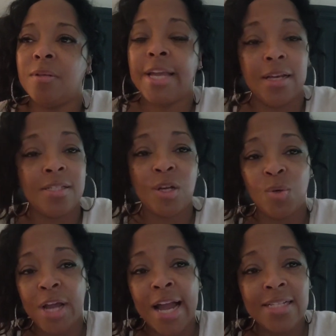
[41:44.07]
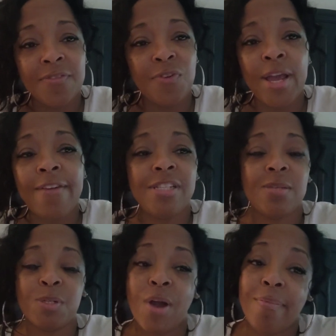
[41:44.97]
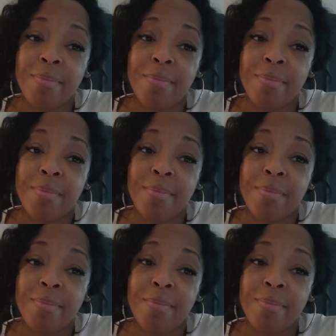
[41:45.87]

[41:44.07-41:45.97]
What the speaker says: yeah, so guys, if you haven't subscribed